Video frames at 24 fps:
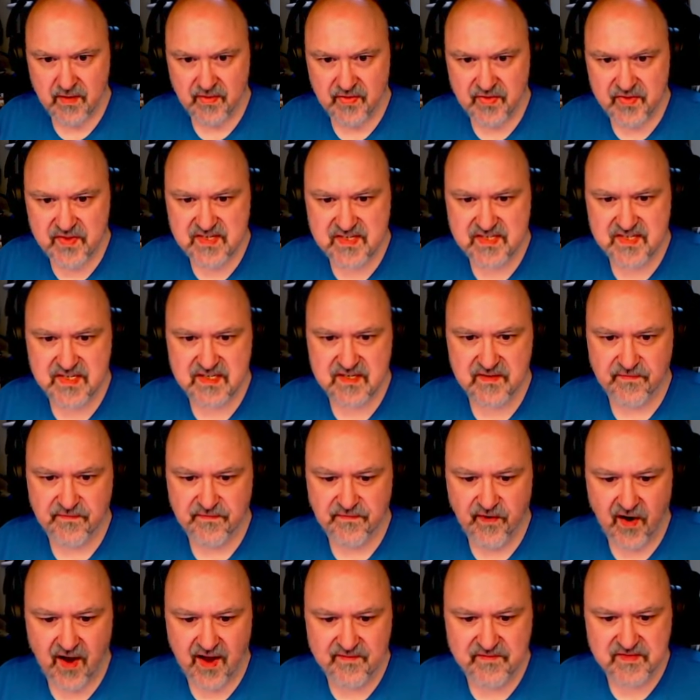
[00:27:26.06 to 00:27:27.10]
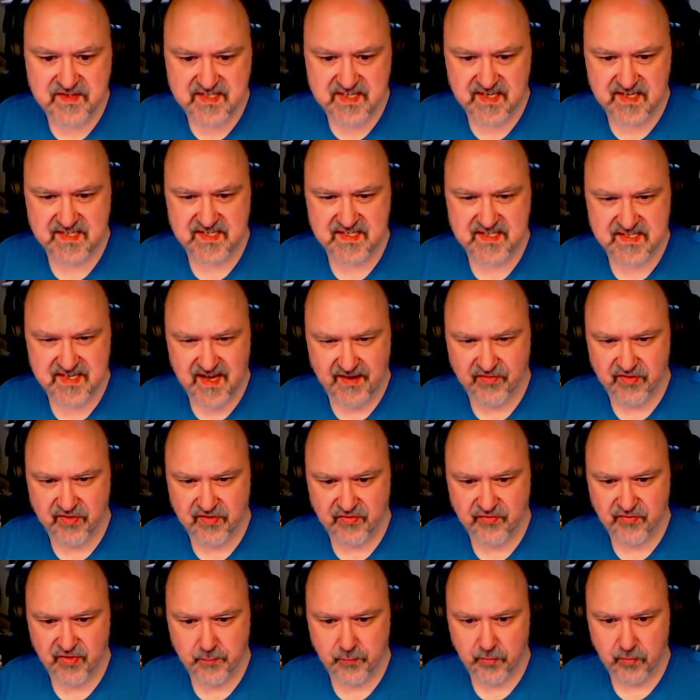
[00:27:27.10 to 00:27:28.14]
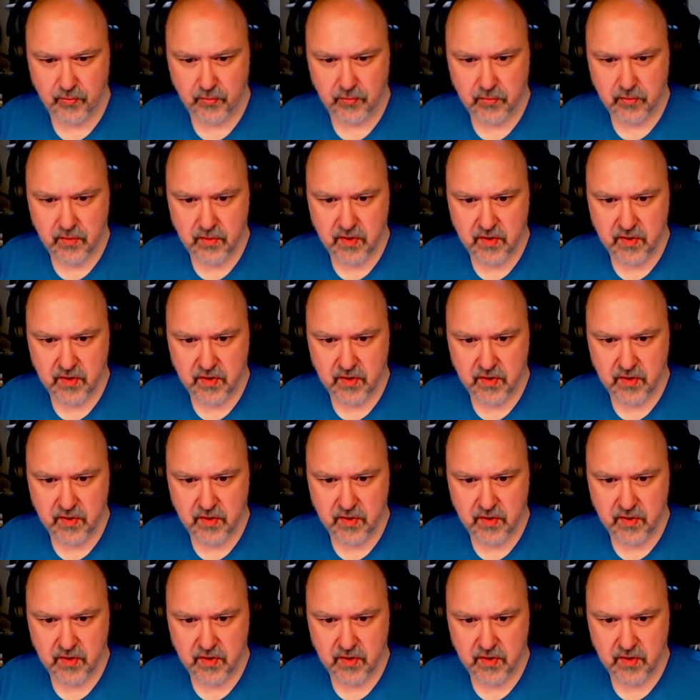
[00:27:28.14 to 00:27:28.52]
This is a 5, 6, 7 triple.